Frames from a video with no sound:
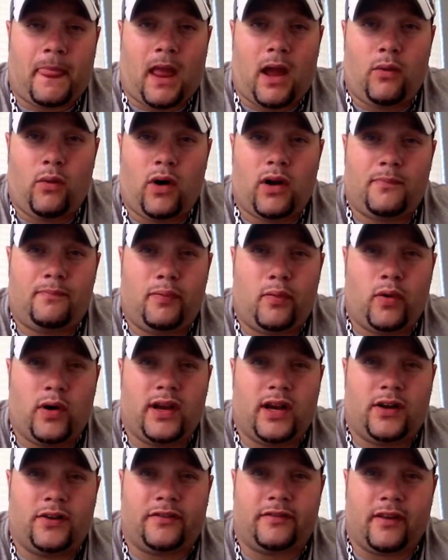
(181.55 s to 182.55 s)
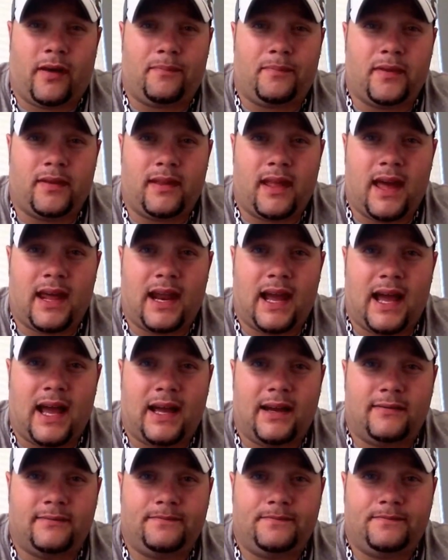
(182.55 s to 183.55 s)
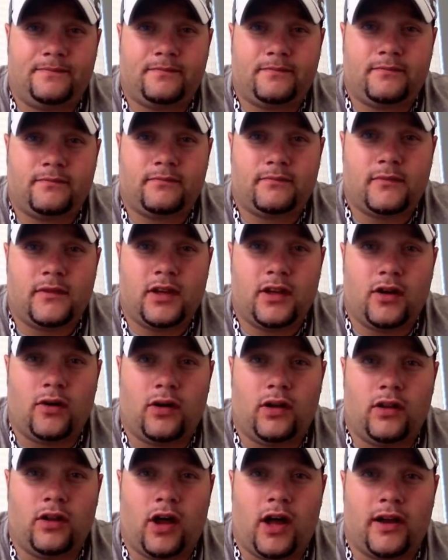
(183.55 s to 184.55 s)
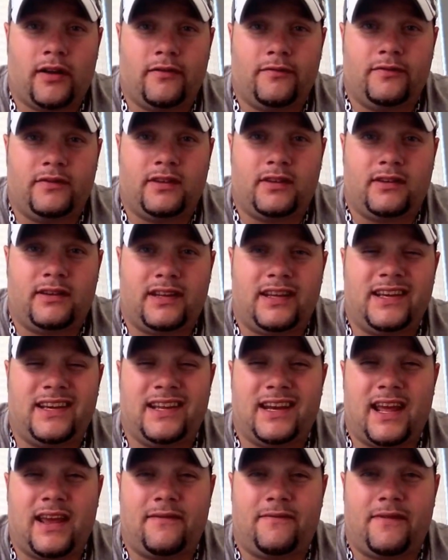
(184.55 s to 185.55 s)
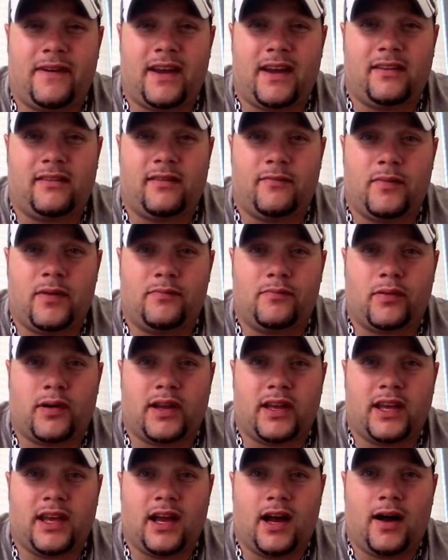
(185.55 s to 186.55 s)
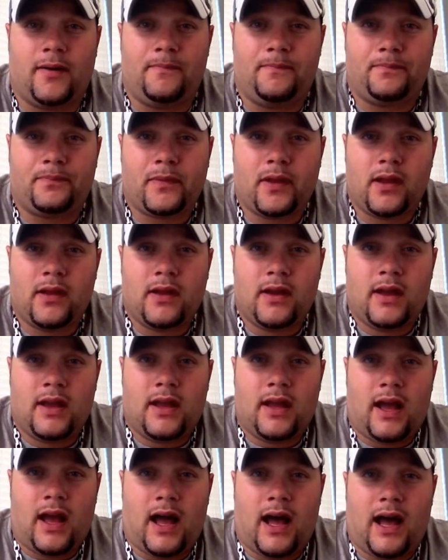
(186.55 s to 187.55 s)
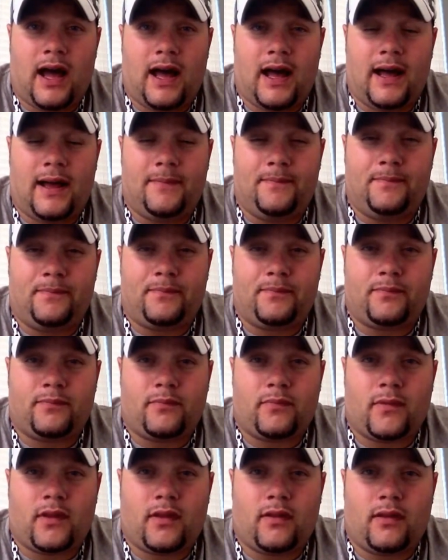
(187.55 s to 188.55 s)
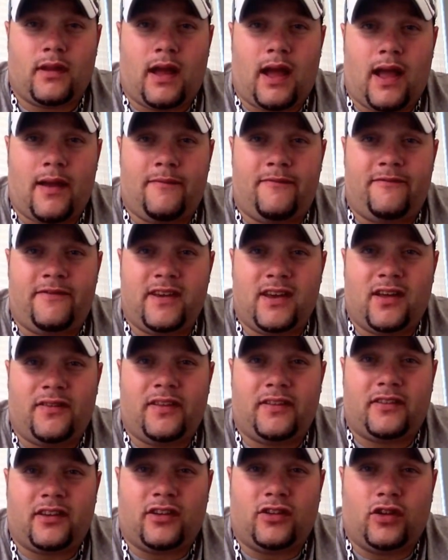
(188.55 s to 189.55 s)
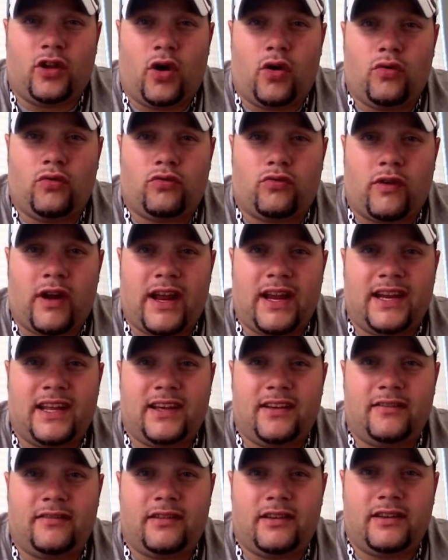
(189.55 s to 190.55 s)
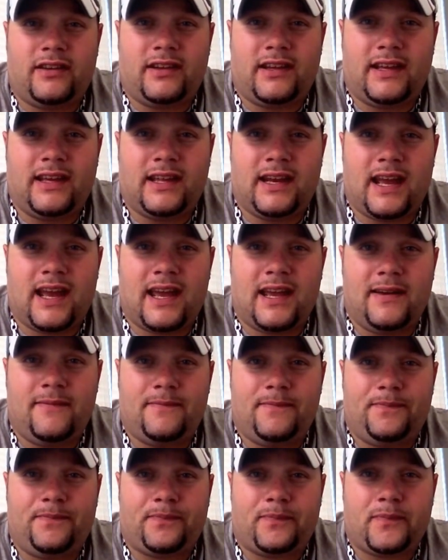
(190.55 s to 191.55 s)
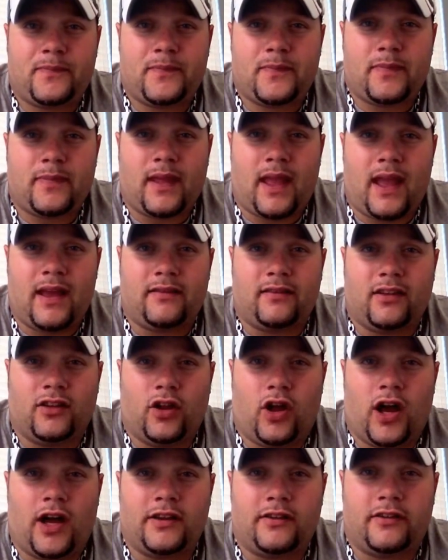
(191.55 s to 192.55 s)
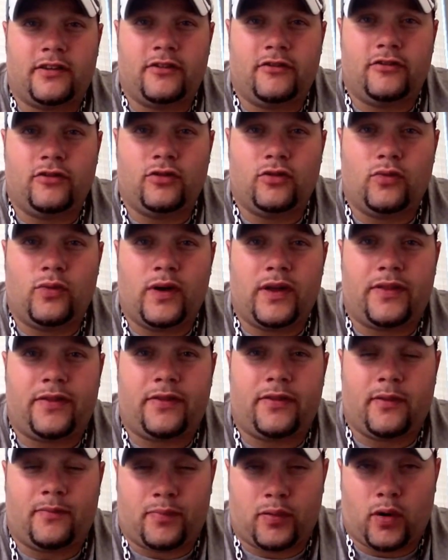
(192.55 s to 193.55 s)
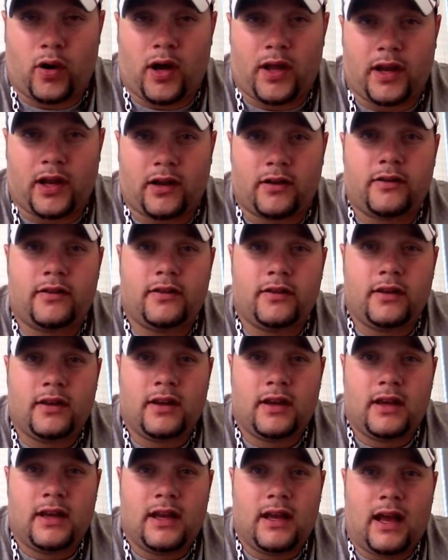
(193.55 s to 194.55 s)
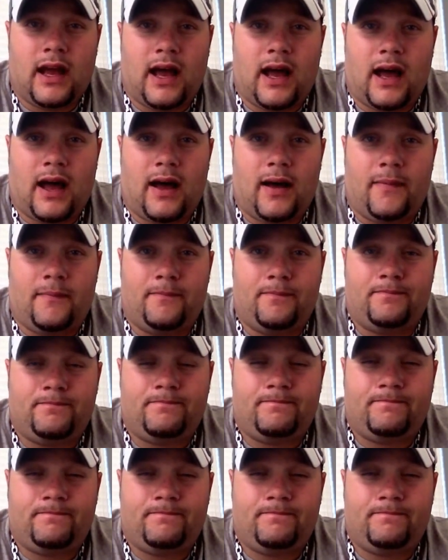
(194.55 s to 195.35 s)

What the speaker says: want to point out something that a lot of TNA fans have been bringing up. I feel that the low ratings in TNA has a lot to do with the product. I